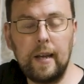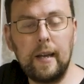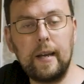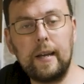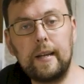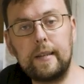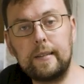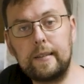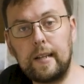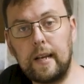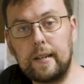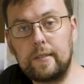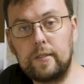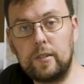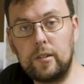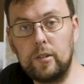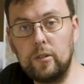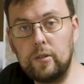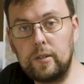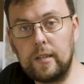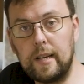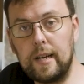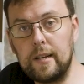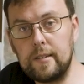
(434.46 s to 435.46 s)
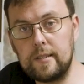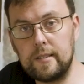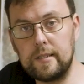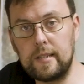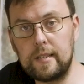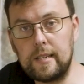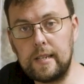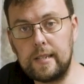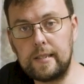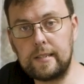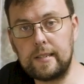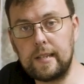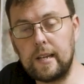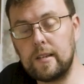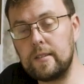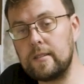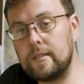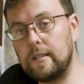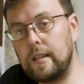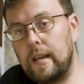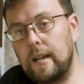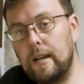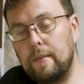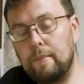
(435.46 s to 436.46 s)
that 2000 to
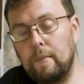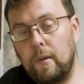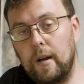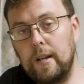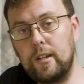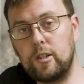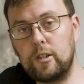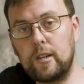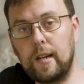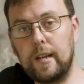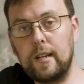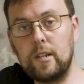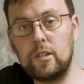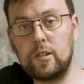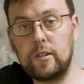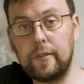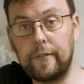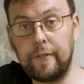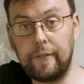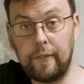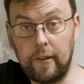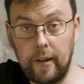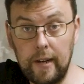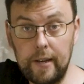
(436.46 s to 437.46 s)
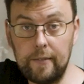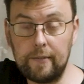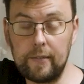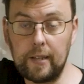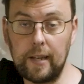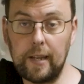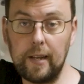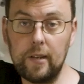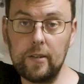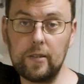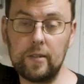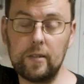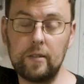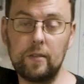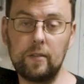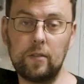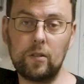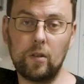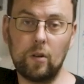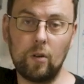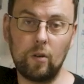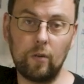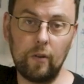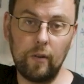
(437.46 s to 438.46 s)
6000, and it might change to
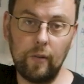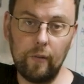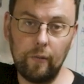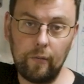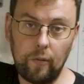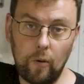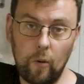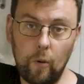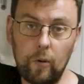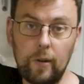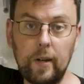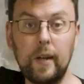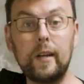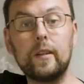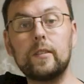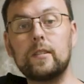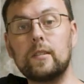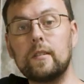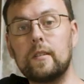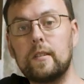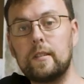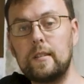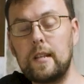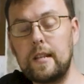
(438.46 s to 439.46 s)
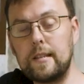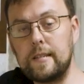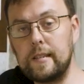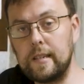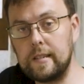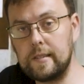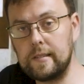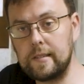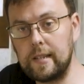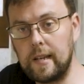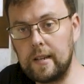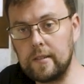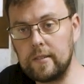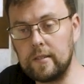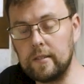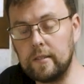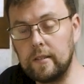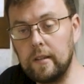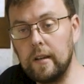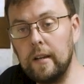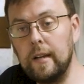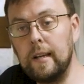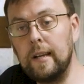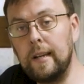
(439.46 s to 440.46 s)
5000 or 4000 to 6000.
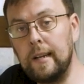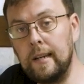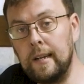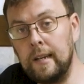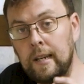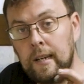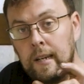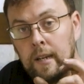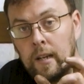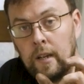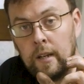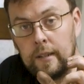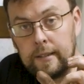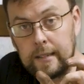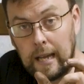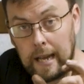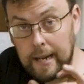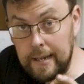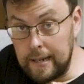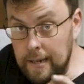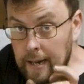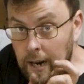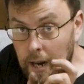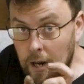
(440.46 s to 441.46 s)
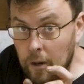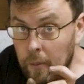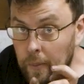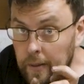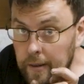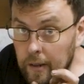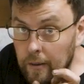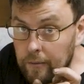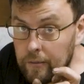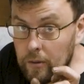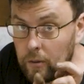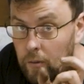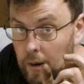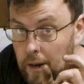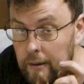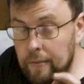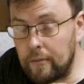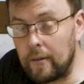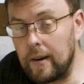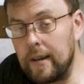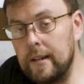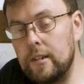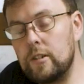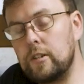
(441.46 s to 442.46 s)
That narrowing of the
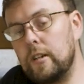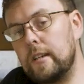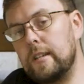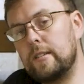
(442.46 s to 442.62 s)
rev range